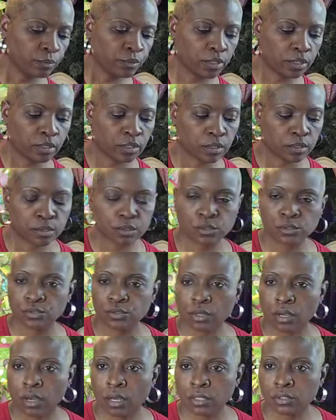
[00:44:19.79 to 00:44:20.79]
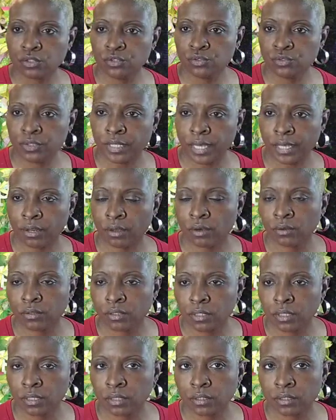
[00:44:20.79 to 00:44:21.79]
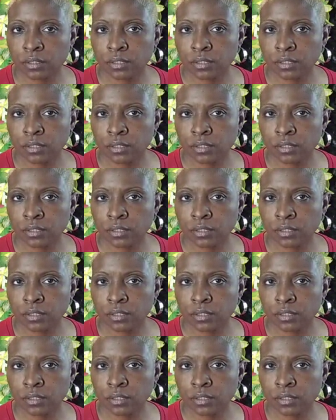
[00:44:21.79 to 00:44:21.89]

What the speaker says: because you're not only going to